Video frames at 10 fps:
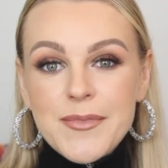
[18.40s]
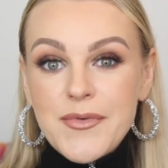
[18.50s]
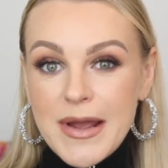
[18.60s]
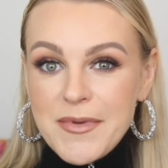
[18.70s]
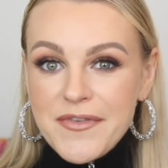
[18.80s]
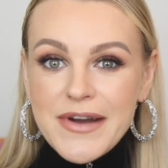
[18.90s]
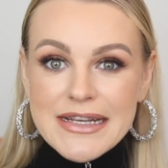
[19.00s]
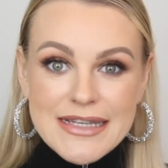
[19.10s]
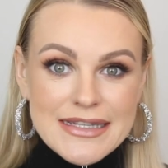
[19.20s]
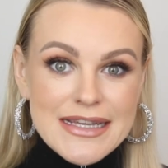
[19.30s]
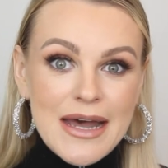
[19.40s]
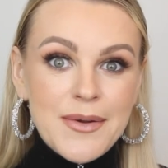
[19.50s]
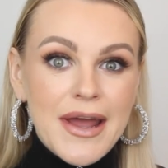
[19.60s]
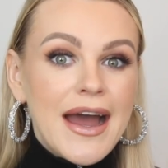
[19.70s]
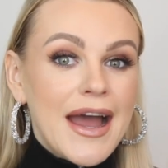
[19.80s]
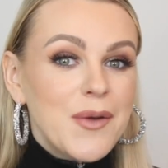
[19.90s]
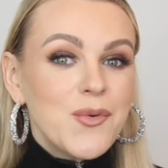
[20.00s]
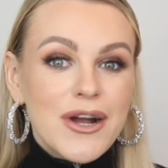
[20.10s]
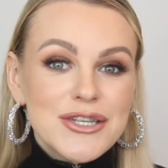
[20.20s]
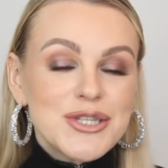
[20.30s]
But right before I sat down, I
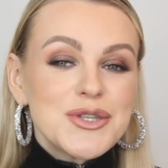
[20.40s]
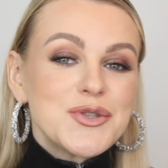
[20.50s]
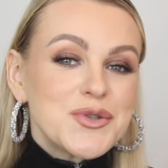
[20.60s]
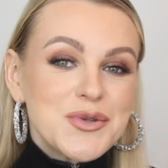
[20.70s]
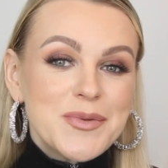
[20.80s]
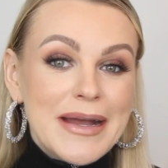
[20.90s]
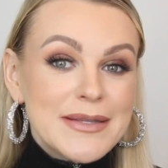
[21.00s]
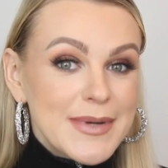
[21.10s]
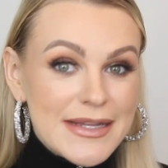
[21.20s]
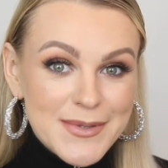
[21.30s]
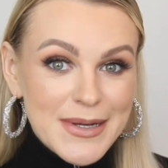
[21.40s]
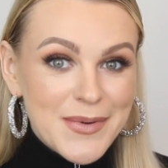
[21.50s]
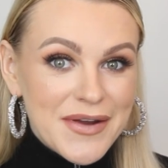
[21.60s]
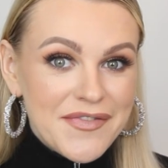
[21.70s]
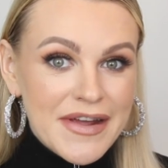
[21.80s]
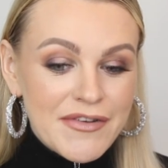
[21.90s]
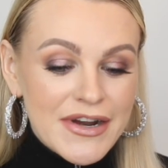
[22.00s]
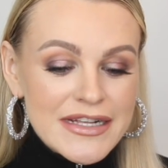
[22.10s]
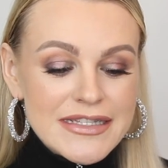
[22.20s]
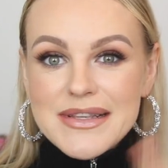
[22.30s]
watched through my twenty twenty-one
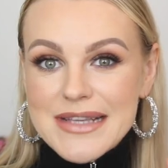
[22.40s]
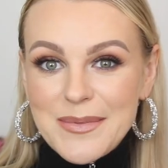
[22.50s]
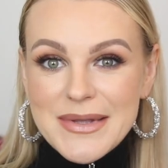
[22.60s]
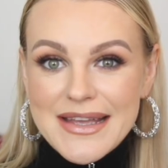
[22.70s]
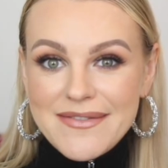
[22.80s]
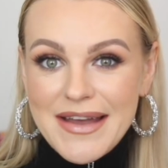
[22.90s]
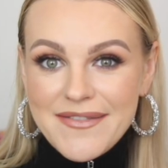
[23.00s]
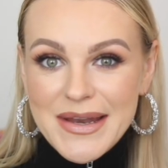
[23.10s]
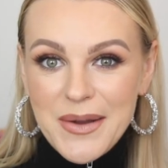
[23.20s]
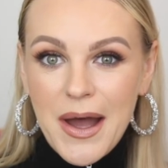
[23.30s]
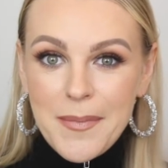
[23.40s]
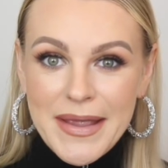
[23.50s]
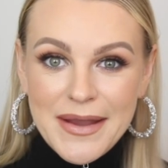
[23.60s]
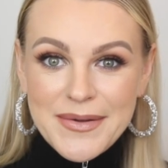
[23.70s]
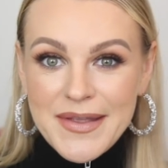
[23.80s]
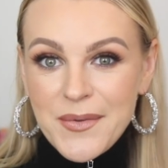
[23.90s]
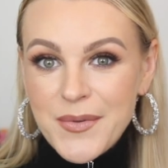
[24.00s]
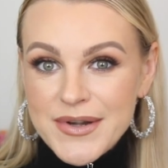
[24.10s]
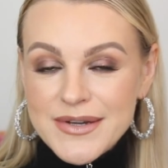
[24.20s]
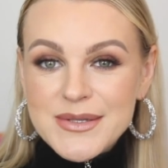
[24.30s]
favorites. So I will leave that video up here in the
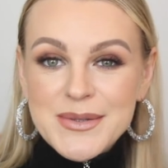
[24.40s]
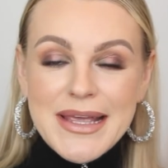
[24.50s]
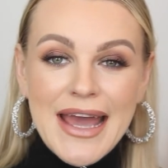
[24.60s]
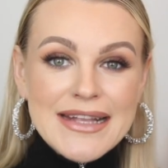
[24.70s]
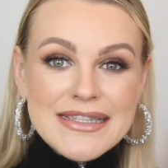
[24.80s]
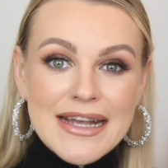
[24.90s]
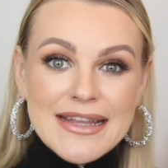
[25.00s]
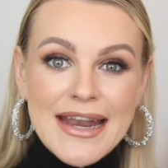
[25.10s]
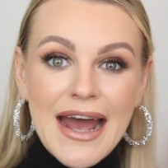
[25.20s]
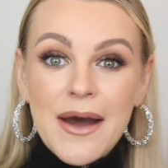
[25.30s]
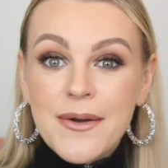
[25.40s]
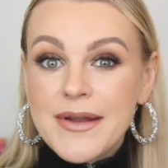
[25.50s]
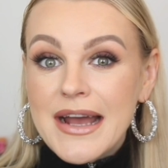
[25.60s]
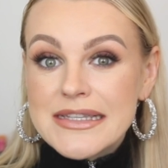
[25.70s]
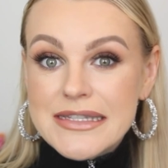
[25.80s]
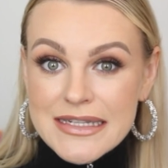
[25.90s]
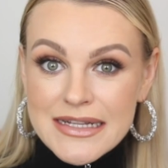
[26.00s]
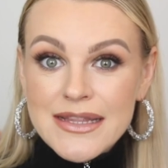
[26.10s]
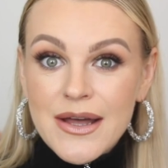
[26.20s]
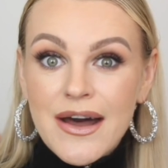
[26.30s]
corner so you can check that out. I
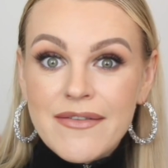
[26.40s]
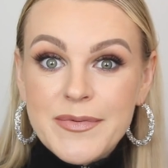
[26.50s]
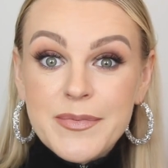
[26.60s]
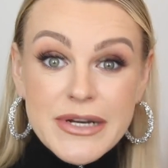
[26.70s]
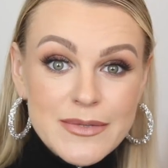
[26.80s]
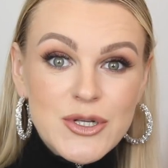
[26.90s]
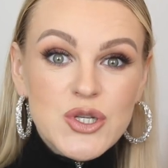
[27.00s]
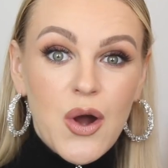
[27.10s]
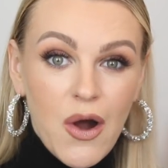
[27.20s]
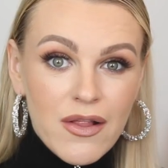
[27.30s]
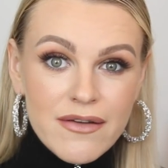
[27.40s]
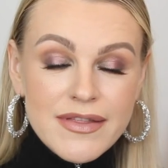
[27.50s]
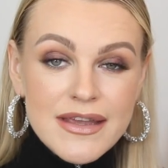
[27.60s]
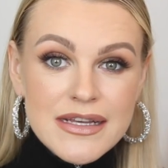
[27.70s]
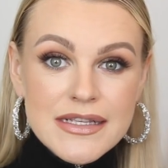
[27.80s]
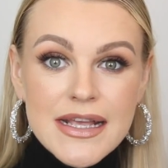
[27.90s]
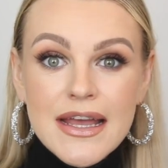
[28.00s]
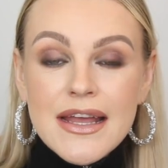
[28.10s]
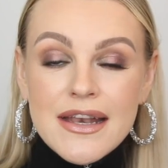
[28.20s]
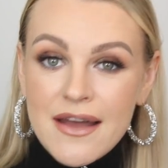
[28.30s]
still love pretty much all of these.
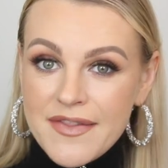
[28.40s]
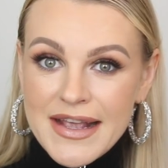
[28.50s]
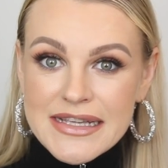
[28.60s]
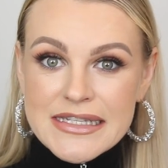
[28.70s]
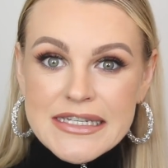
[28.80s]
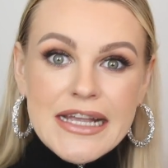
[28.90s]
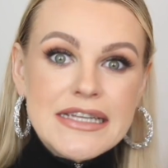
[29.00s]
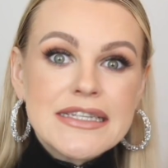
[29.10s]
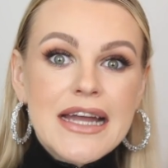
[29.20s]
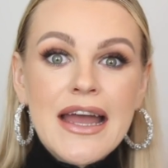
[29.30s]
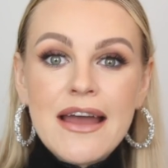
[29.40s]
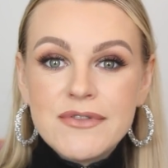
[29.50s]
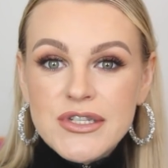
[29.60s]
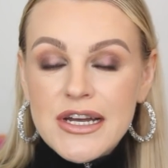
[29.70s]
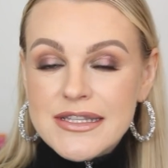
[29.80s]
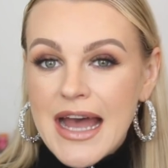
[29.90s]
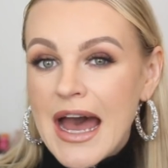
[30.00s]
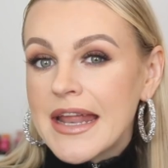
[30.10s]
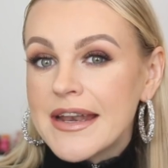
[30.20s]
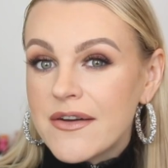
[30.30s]
Nothing has changed. I have just
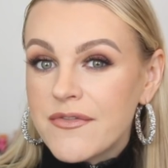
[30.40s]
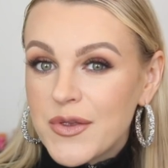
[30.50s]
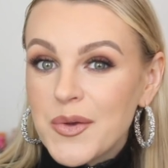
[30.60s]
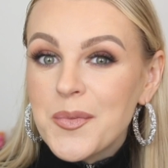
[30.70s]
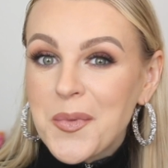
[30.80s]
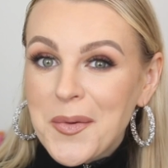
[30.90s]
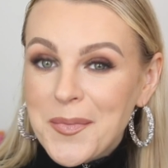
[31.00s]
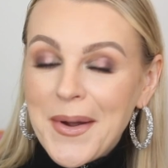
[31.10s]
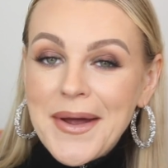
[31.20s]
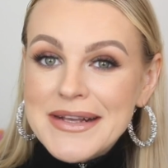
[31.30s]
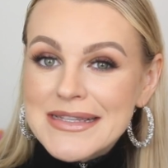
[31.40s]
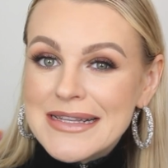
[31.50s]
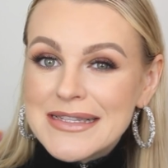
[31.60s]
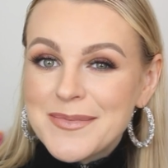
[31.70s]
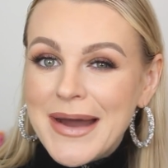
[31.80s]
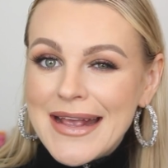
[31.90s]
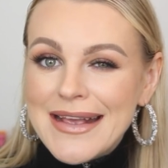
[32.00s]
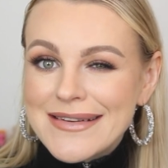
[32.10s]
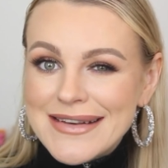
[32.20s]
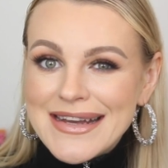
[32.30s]
added a few more products into my
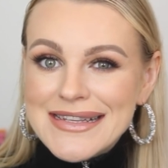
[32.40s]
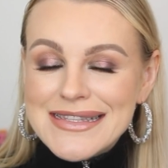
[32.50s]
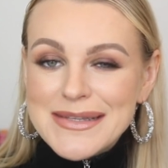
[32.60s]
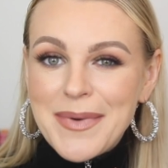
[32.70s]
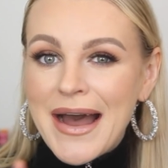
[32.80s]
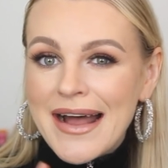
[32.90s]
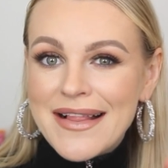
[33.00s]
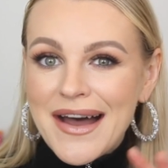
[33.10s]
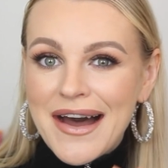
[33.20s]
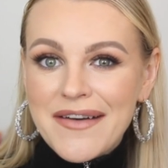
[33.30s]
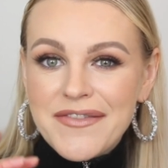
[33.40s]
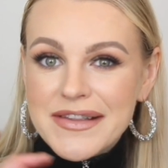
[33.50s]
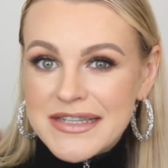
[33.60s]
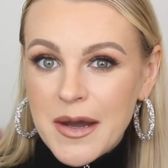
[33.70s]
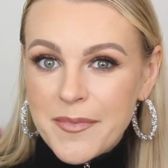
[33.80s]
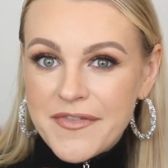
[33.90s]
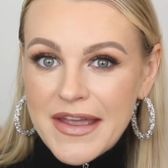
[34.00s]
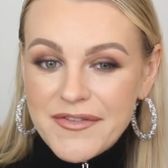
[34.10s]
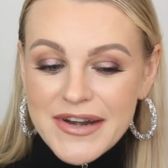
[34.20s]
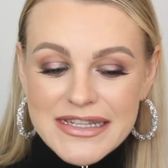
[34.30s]
goodness, the pile of top
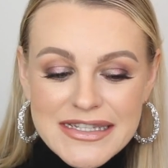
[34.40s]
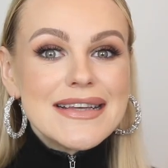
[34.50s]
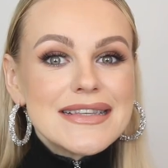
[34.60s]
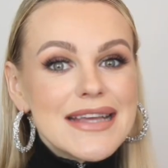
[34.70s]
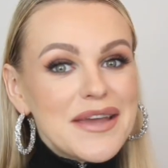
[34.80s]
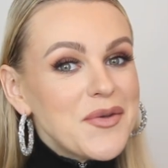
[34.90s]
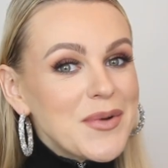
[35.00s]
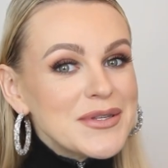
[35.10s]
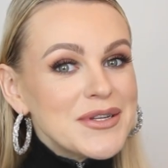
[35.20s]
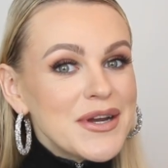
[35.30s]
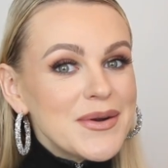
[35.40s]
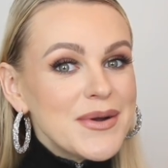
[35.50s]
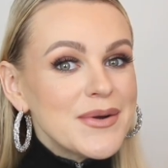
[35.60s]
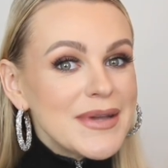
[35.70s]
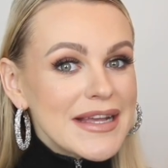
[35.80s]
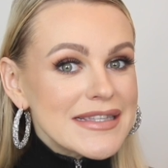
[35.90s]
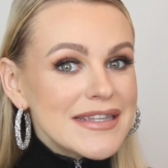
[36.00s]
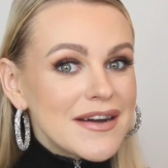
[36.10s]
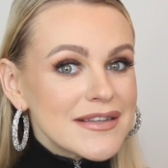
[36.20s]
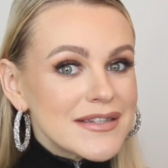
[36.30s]
favorites. So if you want to know who gets
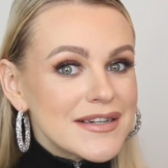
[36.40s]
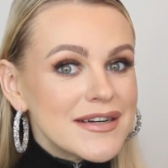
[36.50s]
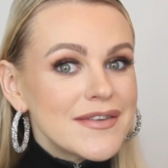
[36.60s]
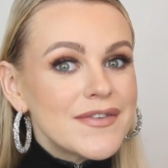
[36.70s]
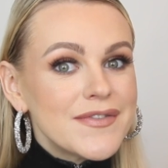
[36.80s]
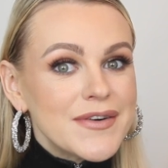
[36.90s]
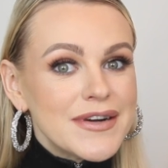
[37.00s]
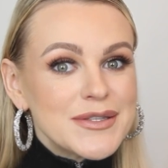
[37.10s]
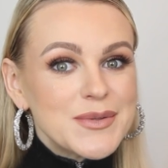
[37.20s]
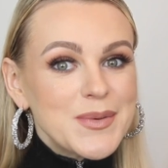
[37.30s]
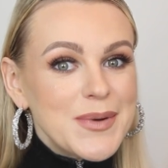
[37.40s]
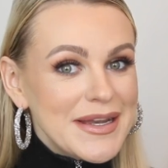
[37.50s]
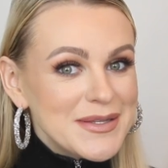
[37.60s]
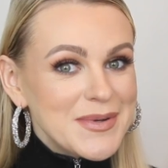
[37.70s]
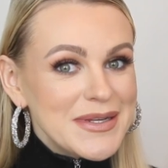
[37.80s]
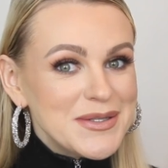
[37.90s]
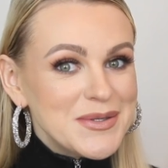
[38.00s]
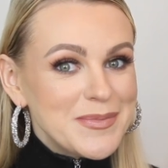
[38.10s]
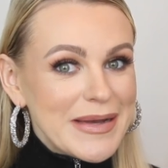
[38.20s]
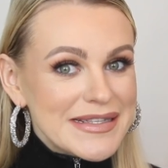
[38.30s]
the Oscar for twenty
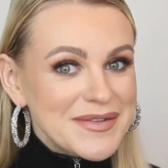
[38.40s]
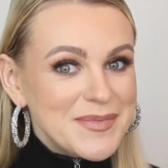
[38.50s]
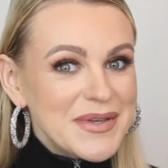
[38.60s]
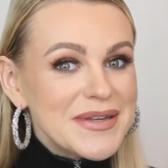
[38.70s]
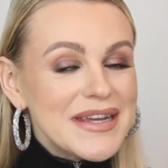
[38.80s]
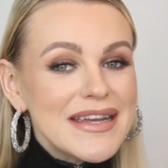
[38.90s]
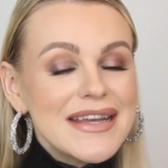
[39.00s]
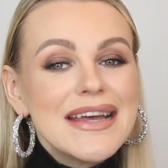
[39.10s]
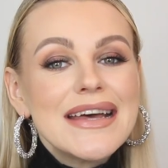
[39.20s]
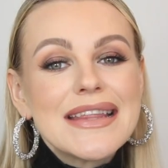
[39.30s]
twenty-two Best of Beauty,